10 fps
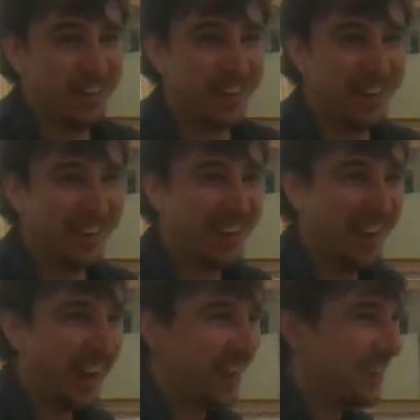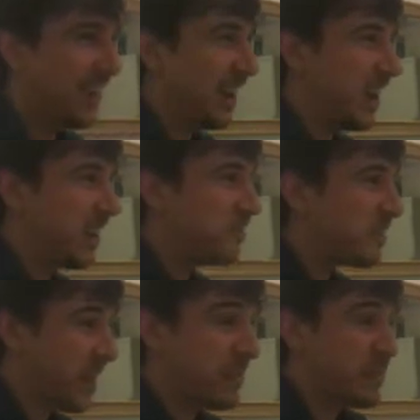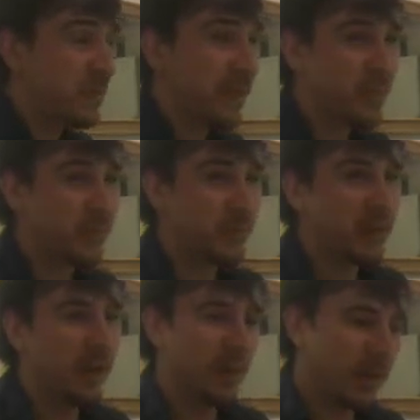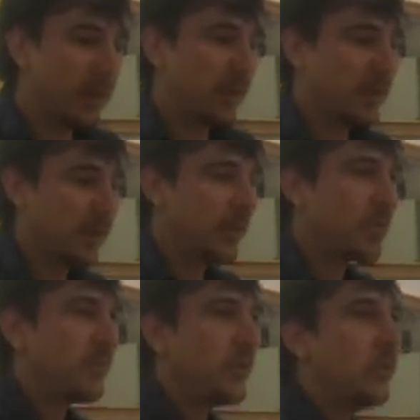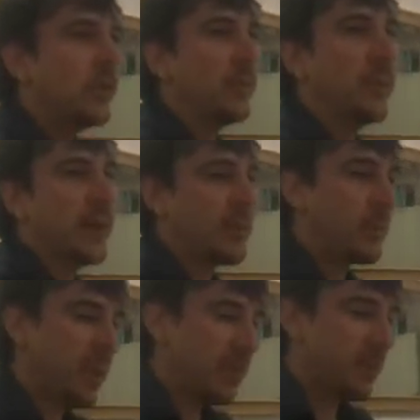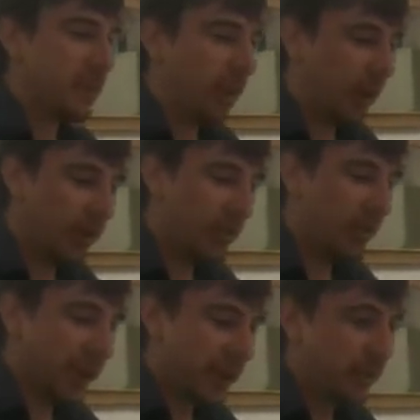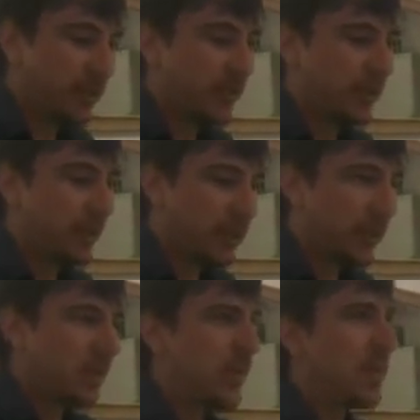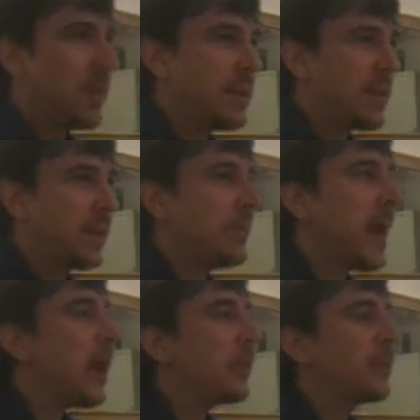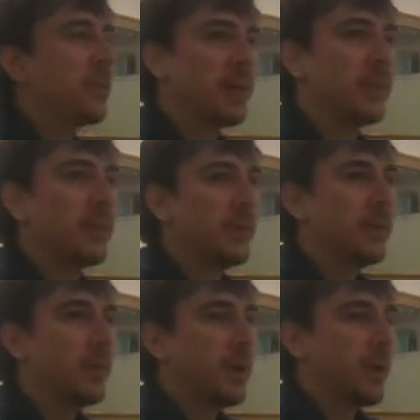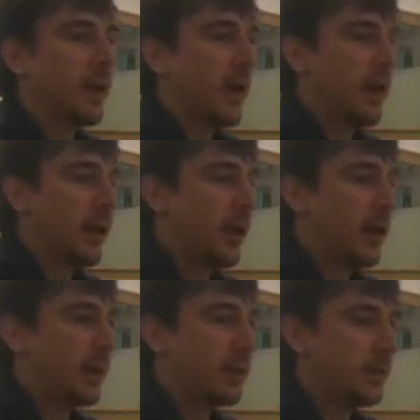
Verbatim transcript: and uh, save themselves from. Like, there's a few of them. And so basically, all the main things that empowered the people uh,